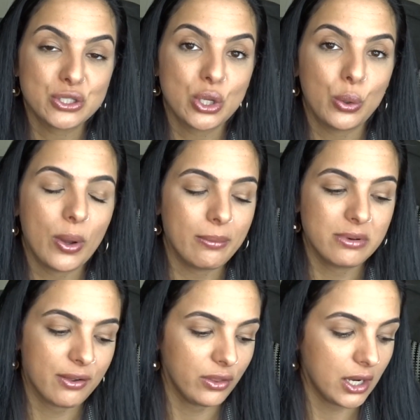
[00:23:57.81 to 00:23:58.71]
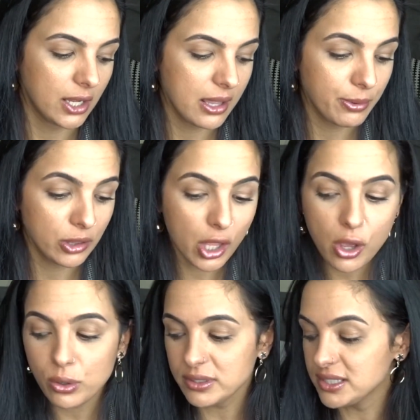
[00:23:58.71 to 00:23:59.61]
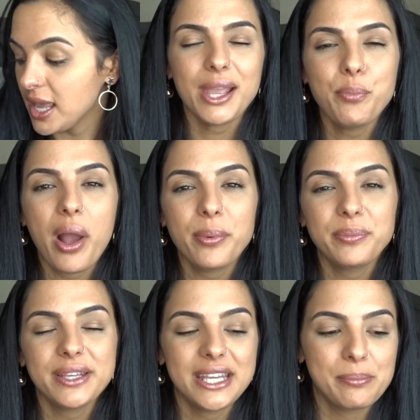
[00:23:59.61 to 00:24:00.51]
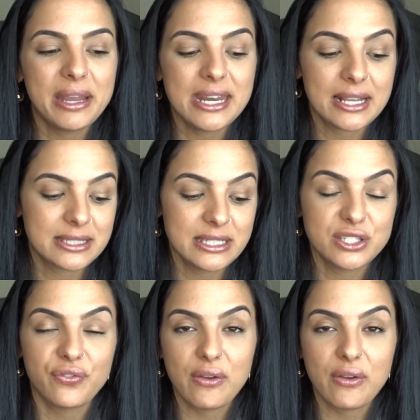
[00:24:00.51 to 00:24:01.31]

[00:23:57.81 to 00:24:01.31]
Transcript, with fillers: So I'm definitely not keeping those. And probably my next least